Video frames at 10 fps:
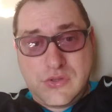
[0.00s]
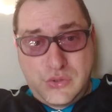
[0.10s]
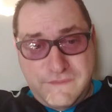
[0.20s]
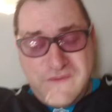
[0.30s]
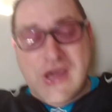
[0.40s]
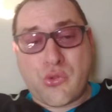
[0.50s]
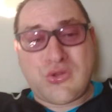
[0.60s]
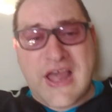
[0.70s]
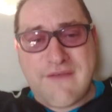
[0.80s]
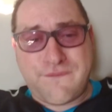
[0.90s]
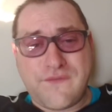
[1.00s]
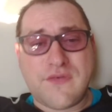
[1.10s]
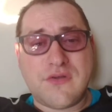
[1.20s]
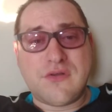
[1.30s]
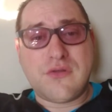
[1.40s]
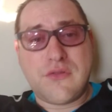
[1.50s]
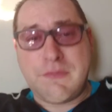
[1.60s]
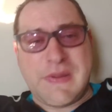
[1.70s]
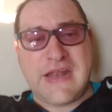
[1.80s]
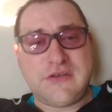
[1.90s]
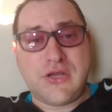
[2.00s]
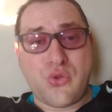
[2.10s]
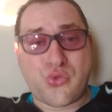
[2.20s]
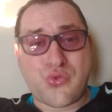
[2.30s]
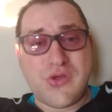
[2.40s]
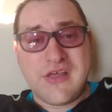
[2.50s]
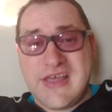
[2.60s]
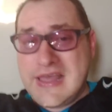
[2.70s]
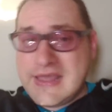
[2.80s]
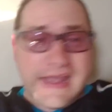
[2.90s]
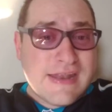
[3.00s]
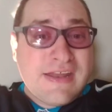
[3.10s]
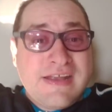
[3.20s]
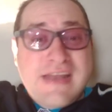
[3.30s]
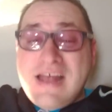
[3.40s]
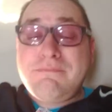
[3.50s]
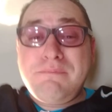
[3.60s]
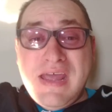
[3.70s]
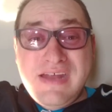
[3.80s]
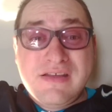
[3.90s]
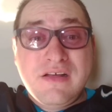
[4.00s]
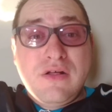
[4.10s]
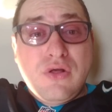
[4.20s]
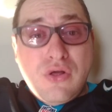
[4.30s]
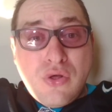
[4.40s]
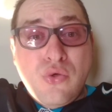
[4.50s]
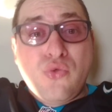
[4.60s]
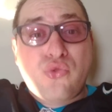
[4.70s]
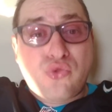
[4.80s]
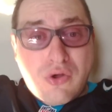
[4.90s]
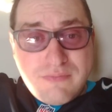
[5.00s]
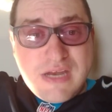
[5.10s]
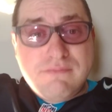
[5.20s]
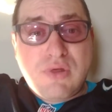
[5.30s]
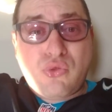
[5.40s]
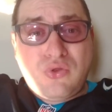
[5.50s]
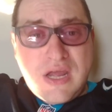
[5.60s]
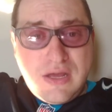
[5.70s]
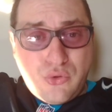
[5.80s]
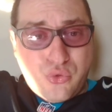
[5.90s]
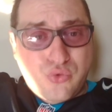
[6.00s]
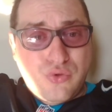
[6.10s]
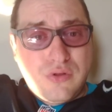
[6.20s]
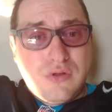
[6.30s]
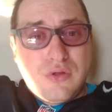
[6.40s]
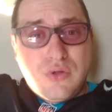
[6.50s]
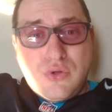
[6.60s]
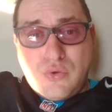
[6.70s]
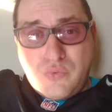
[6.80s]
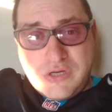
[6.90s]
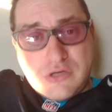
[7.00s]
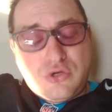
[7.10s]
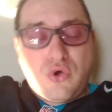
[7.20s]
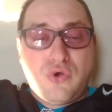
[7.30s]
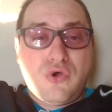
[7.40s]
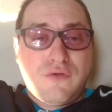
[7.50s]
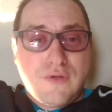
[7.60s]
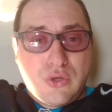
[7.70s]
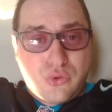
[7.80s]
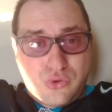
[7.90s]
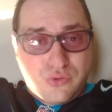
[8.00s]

the first half, the Panthers, had they not made so many mistakes with the turnovers,